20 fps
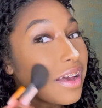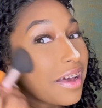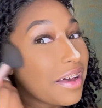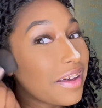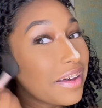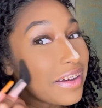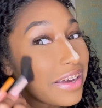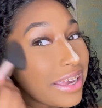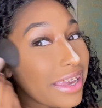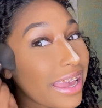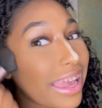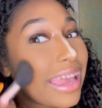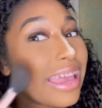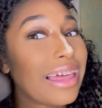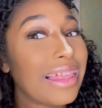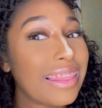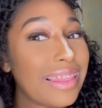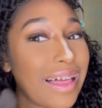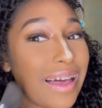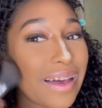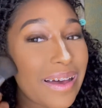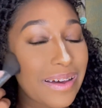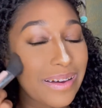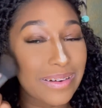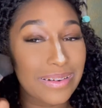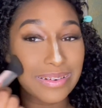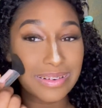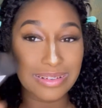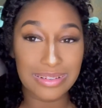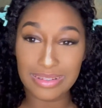Okay,
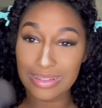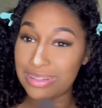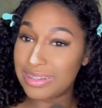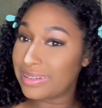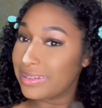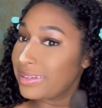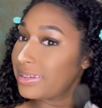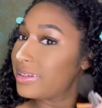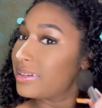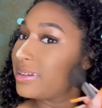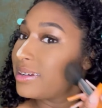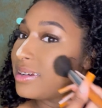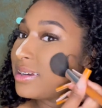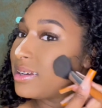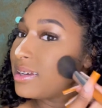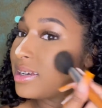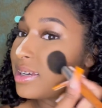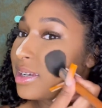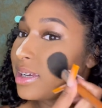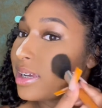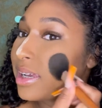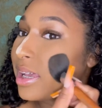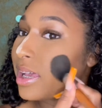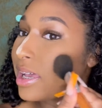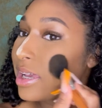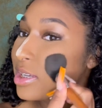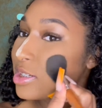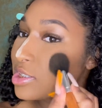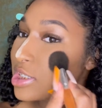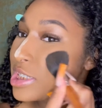hello.
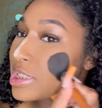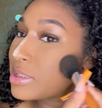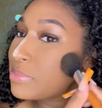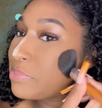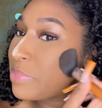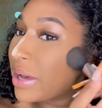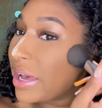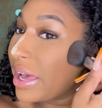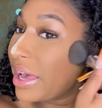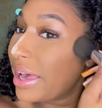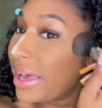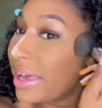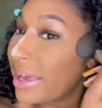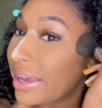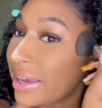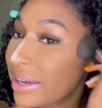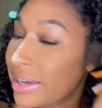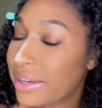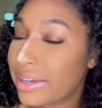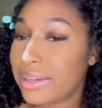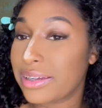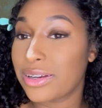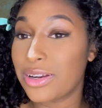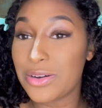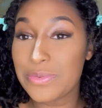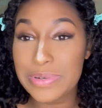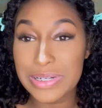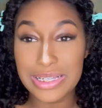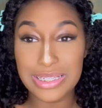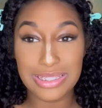And she's back.
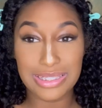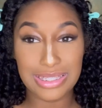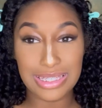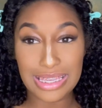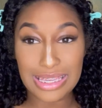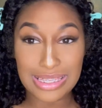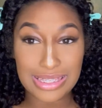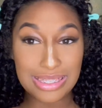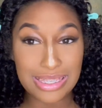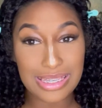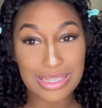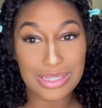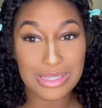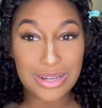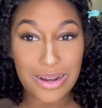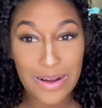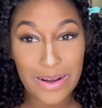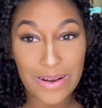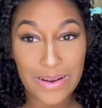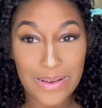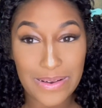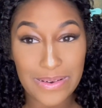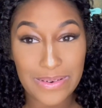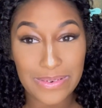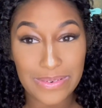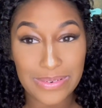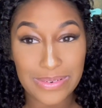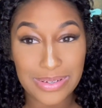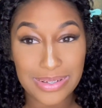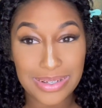Nobody sees this girl
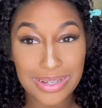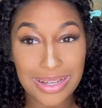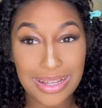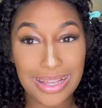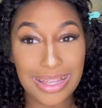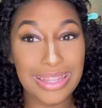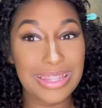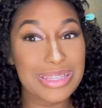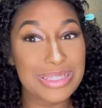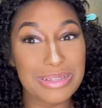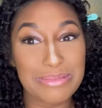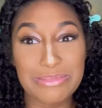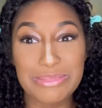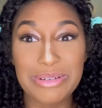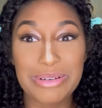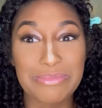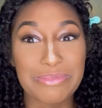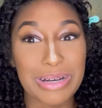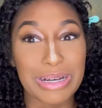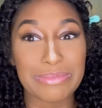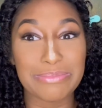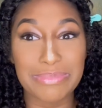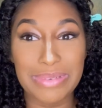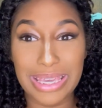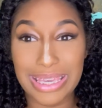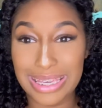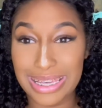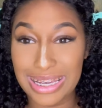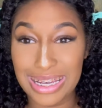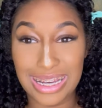unless I'm doing my
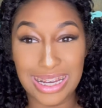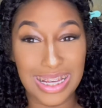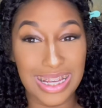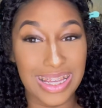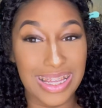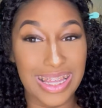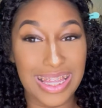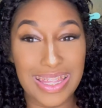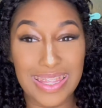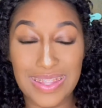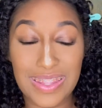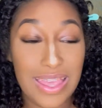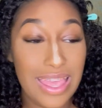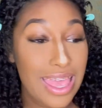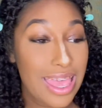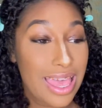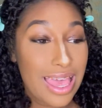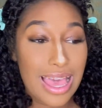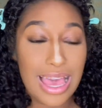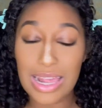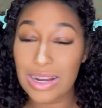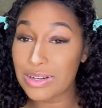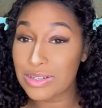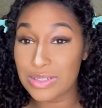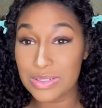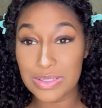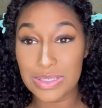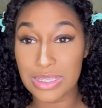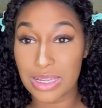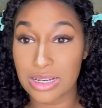makeup. I don't do
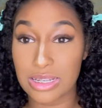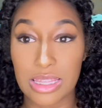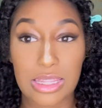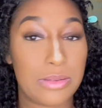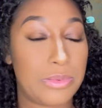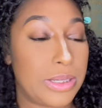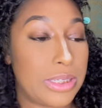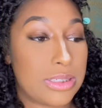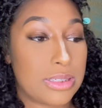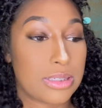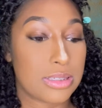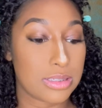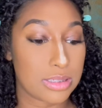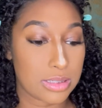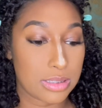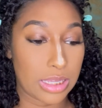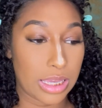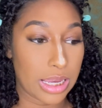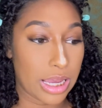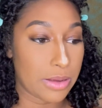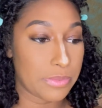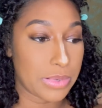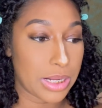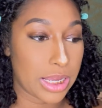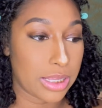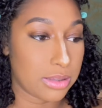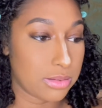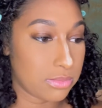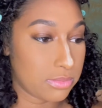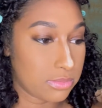this on a daily basis. Like, I'm
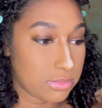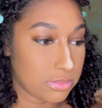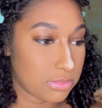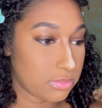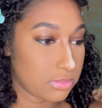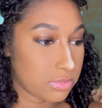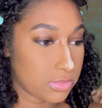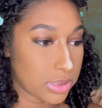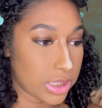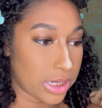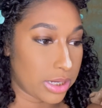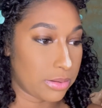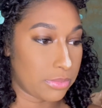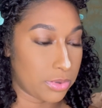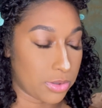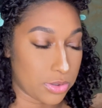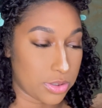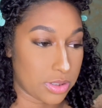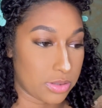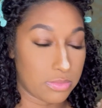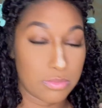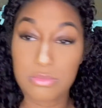not that person.